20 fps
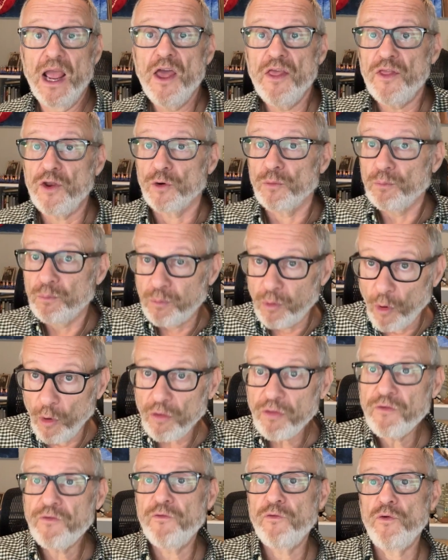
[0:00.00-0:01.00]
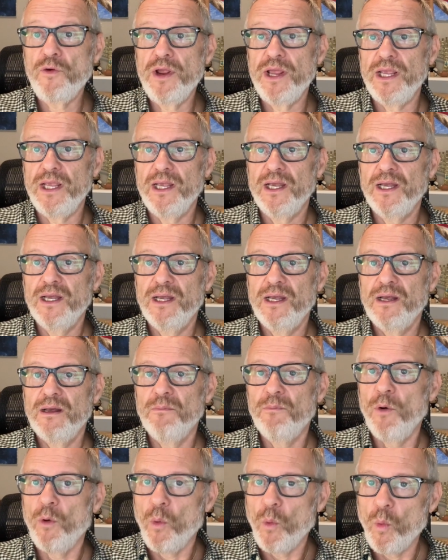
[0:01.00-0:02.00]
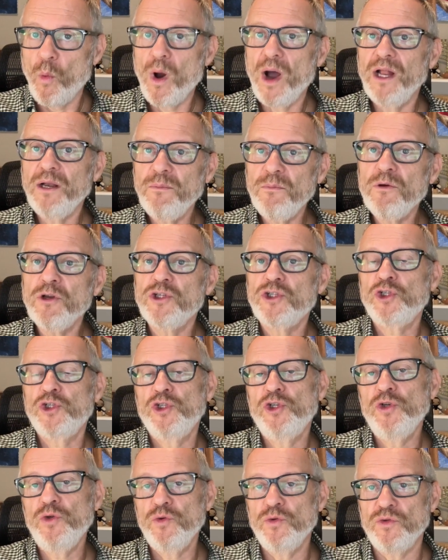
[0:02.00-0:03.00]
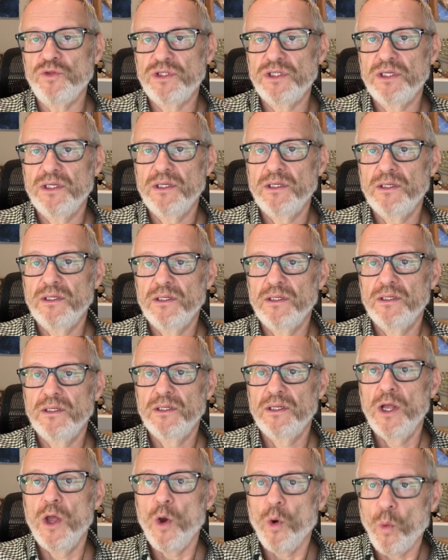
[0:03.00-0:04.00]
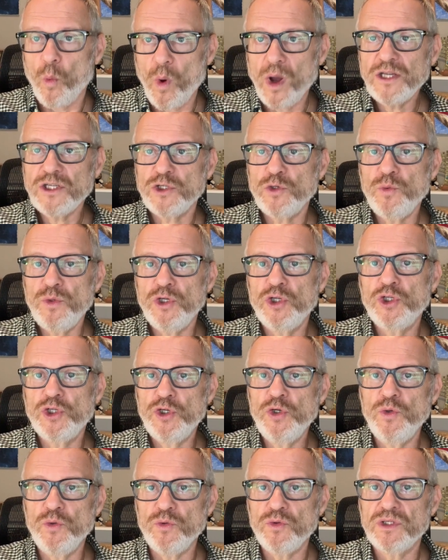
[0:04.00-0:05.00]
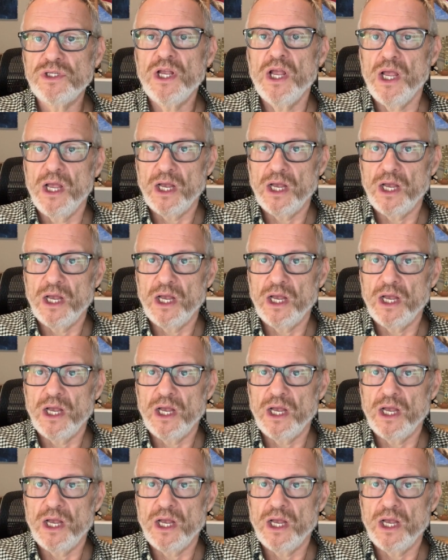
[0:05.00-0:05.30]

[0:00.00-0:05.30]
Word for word: They are both free, but one must choose. Once we choose,